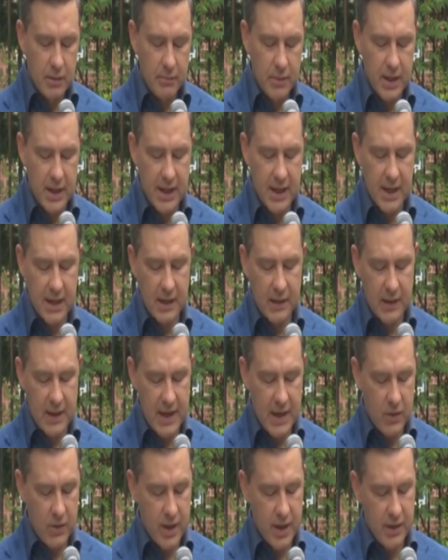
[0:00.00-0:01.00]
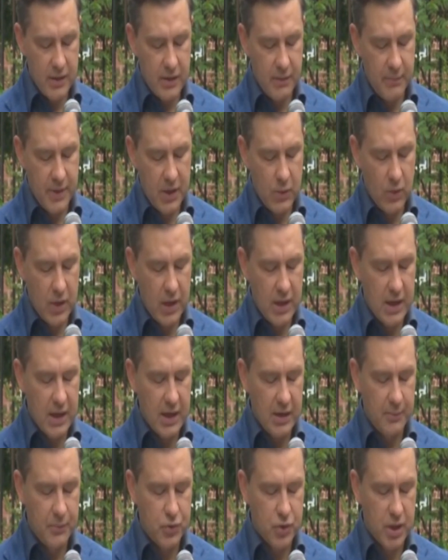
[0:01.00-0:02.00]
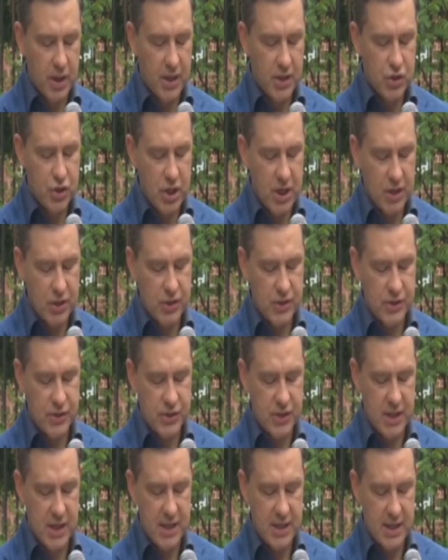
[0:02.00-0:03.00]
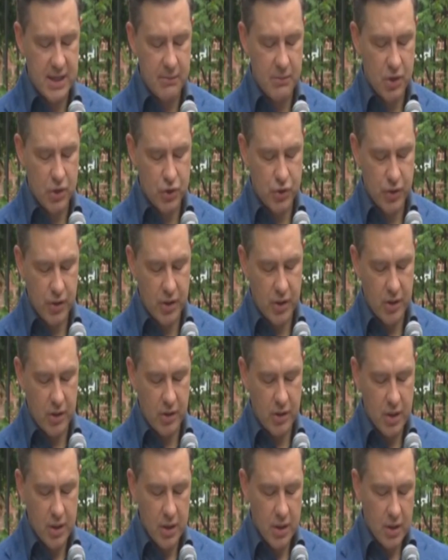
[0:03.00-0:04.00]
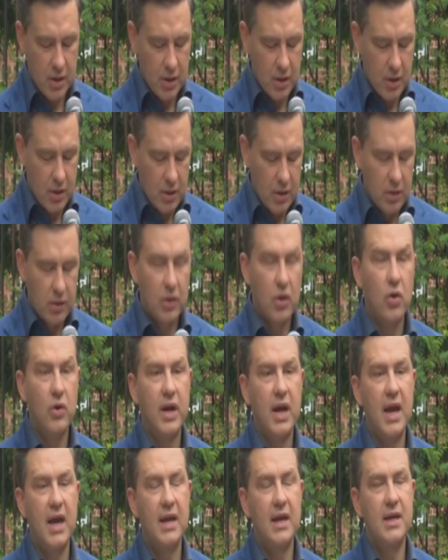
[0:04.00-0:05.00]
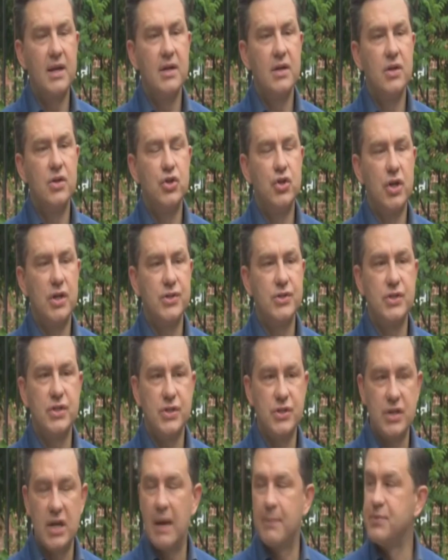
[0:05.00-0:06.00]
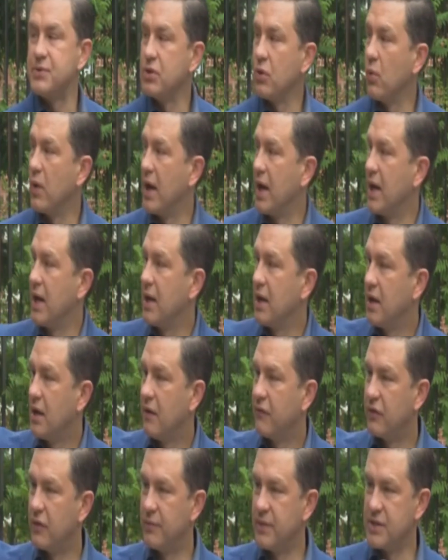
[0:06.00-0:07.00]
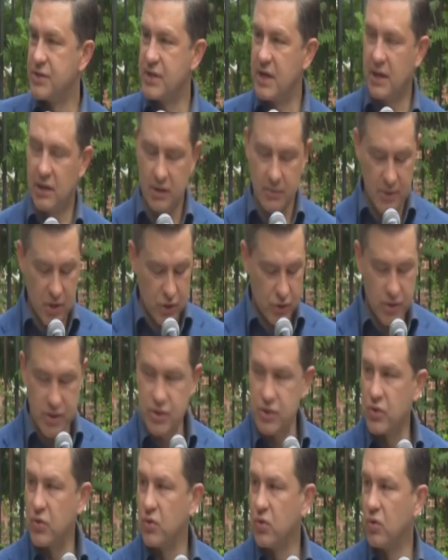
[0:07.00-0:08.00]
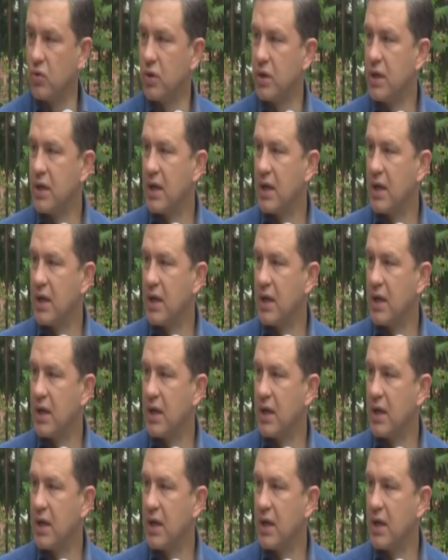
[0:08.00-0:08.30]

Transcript: by allowing the Benoit Labre drug injection site in Montreal, located just steps away from this elementary school